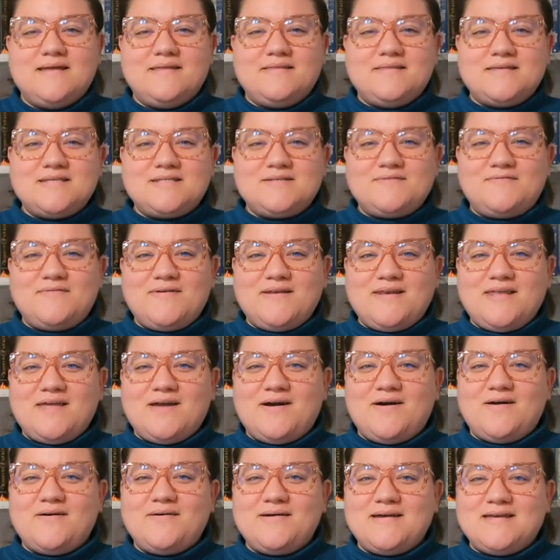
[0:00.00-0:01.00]
This
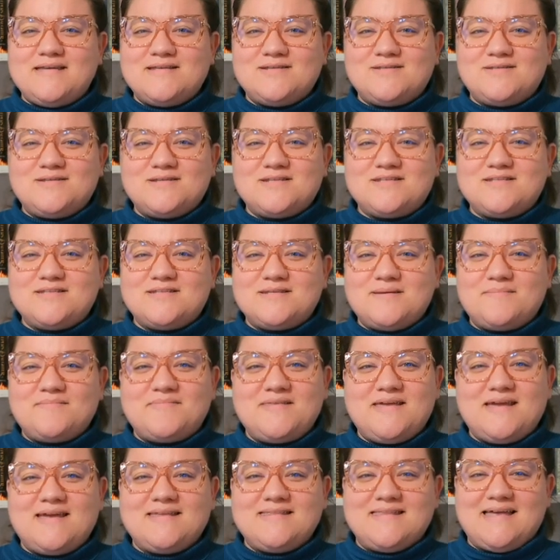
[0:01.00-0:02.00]
video is just
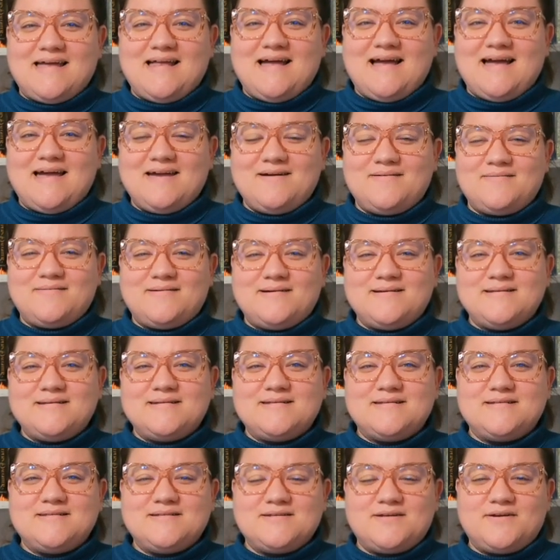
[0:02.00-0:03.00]
something that I
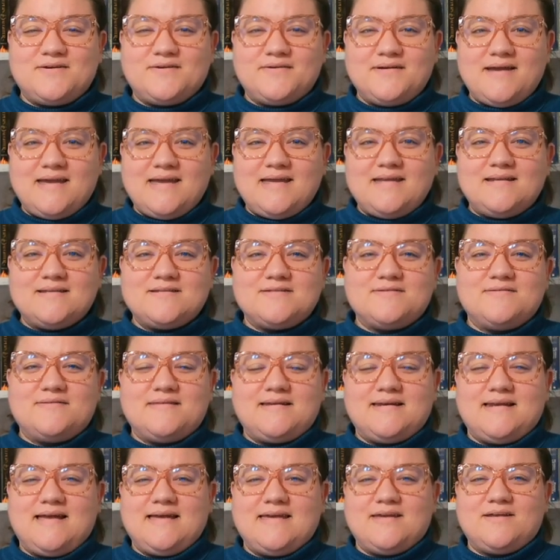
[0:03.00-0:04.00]
wanted to create so
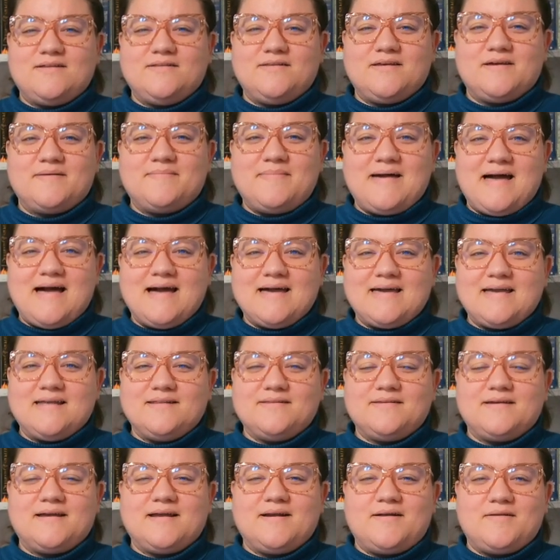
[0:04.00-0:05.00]
that I can look back
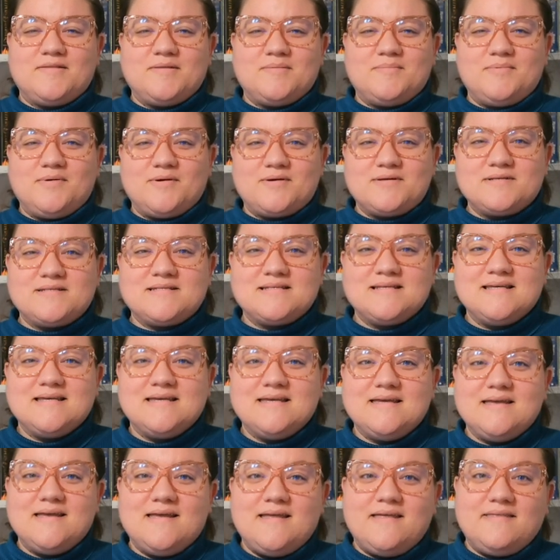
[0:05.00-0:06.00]
and look at all the books
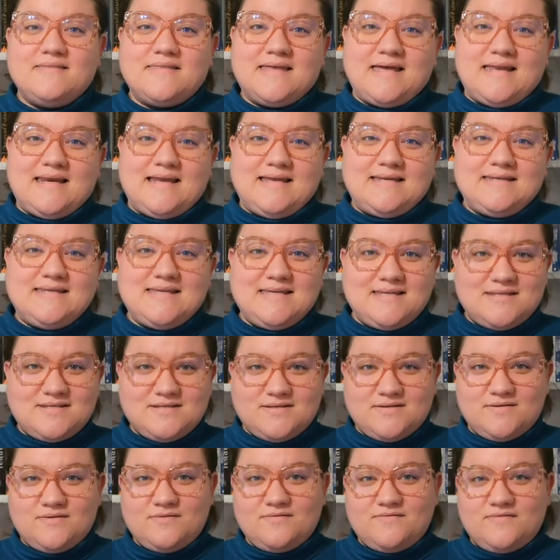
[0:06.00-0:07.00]
that I need
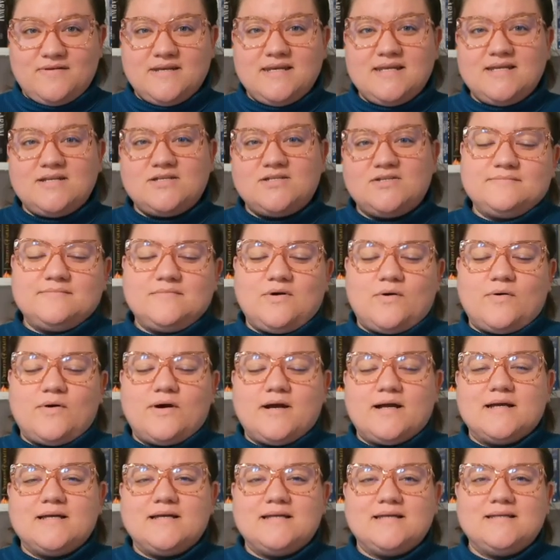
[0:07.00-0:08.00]
to finish
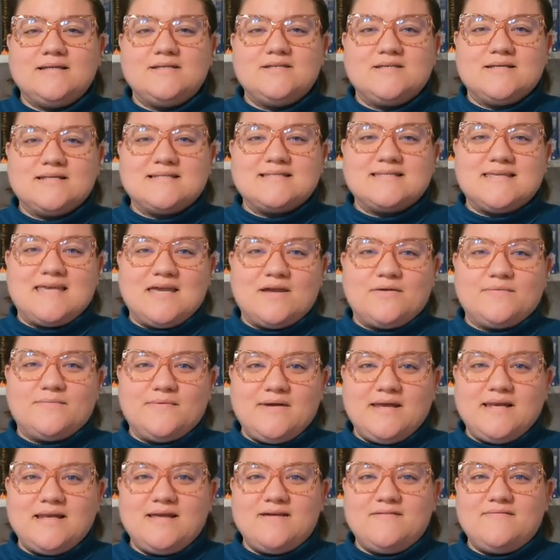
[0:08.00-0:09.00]
or just get
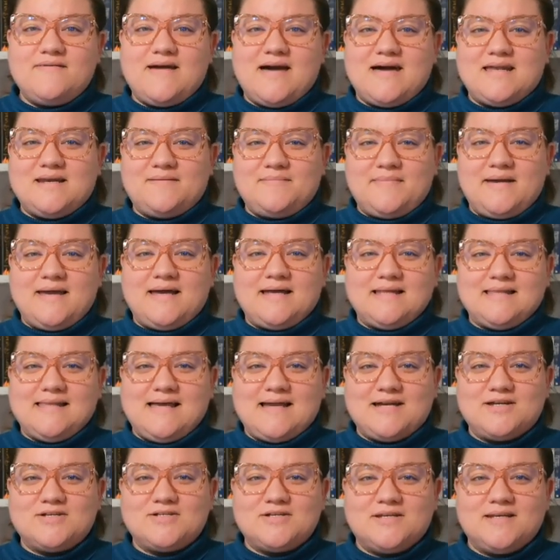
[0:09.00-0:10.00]
rid of out of my
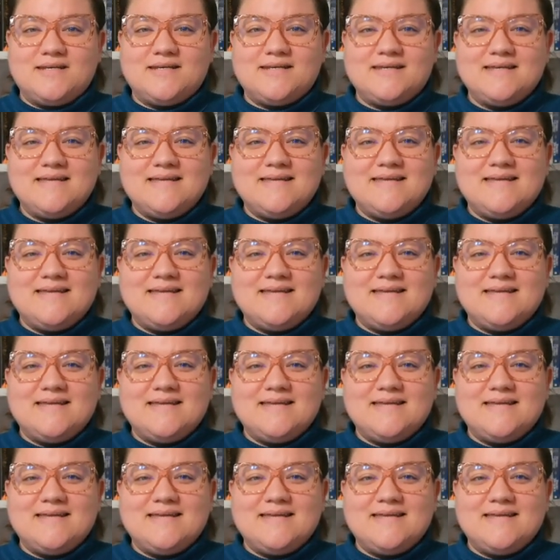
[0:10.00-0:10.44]
collection.